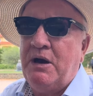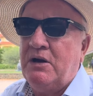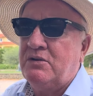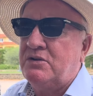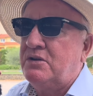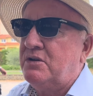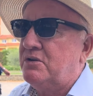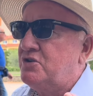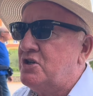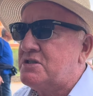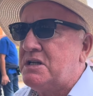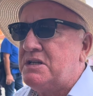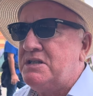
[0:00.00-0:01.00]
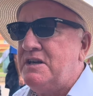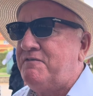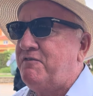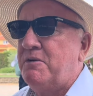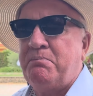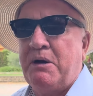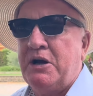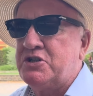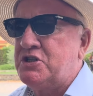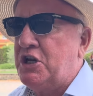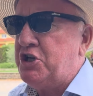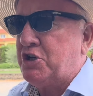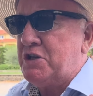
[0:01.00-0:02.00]
out, they're just a different
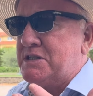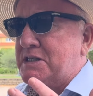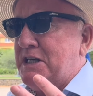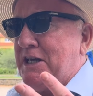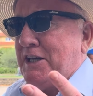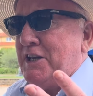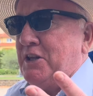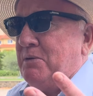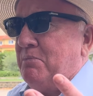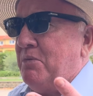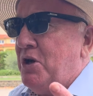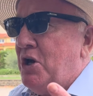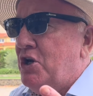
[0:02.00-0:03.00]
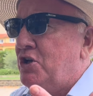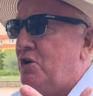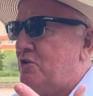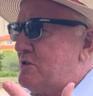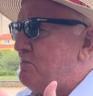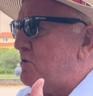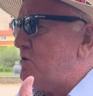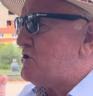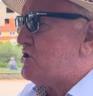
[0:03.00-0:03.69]
person, and you can see it in them. You, as